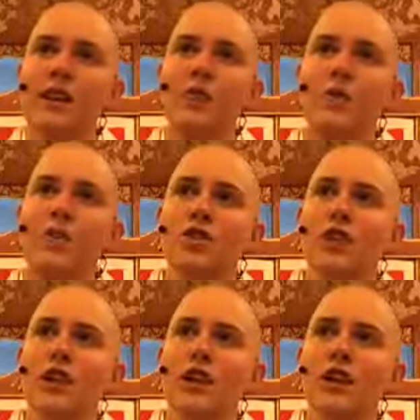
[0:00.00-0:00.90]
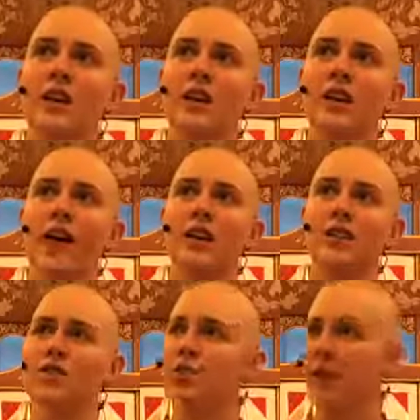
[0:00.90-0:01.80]
which has
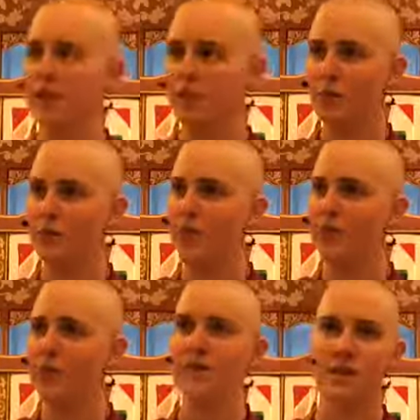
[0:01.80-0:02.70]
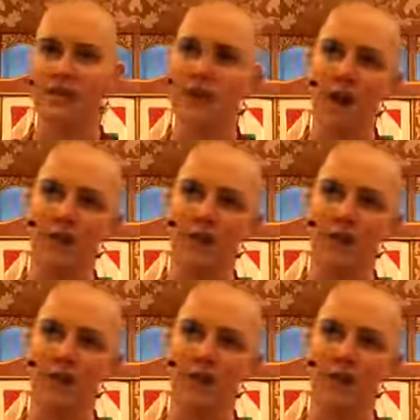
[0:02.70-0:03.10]
2 aspirations: to become